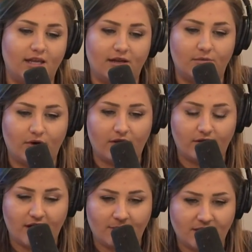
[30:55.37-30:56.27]
He had a
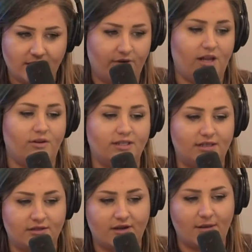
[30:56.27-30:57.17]
brother named Antonio and a
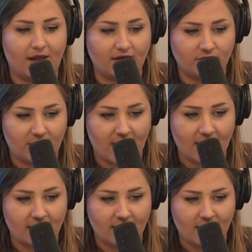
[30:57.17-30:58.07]
sister named
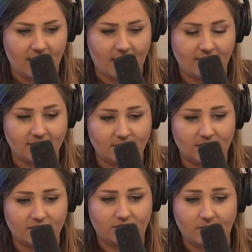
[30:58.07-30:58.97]
Antoinette, and the
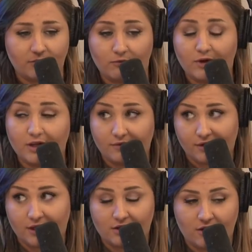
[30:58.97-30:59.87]
siblings grew up really,
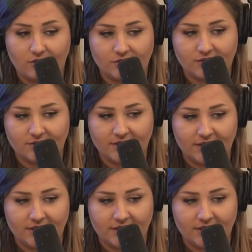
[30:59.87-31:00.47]
really close.